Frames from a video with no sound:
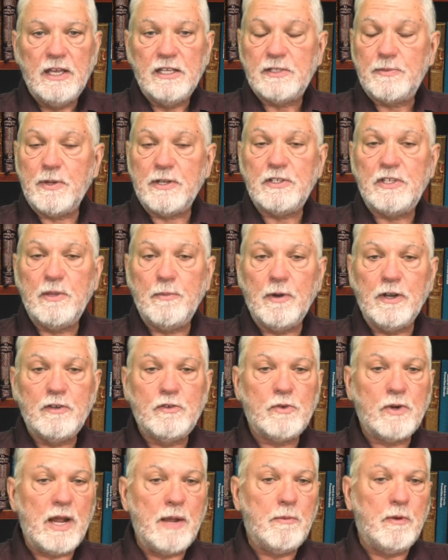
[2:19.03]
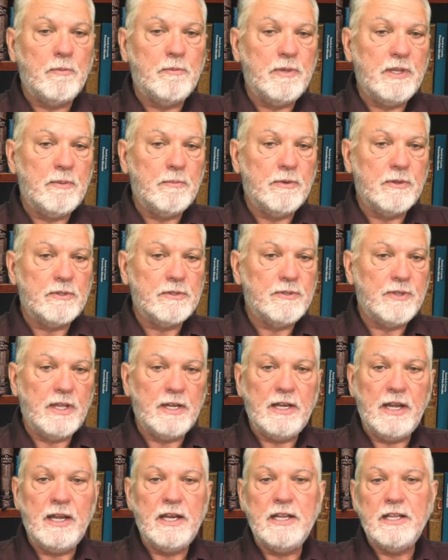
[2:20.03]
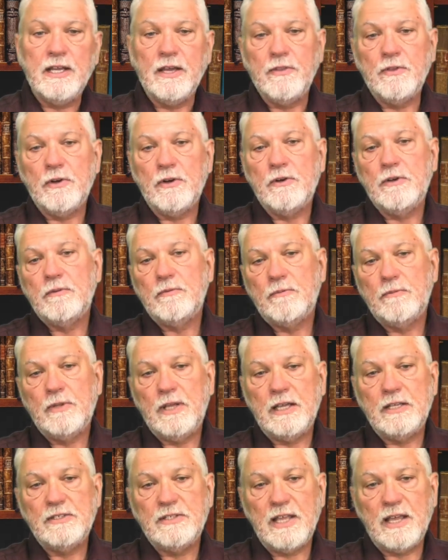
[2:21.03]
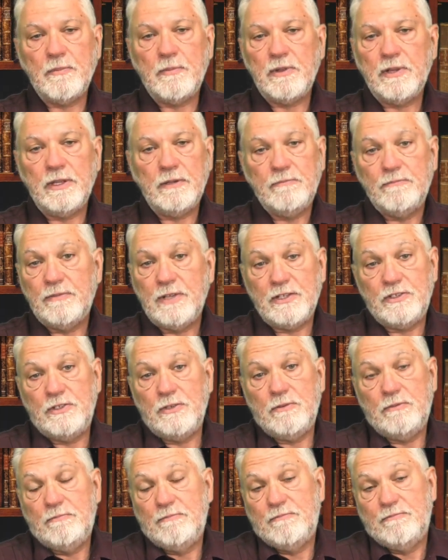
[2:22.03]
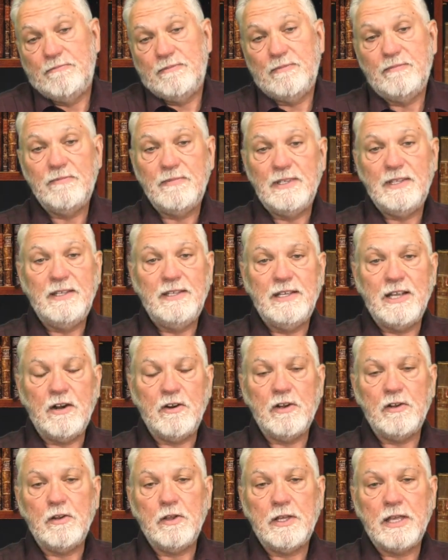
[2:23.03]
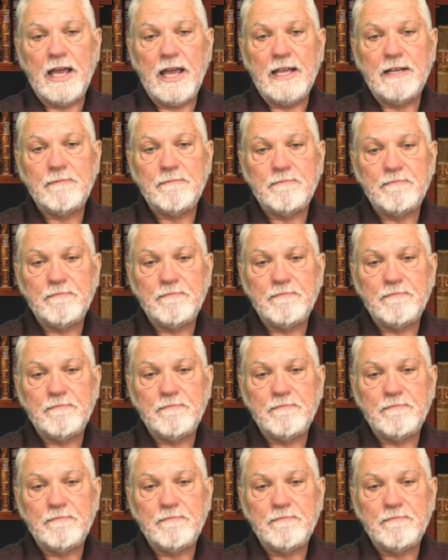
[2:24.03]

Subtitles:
especially among tribal peoples, than any other example that you'd care to look at.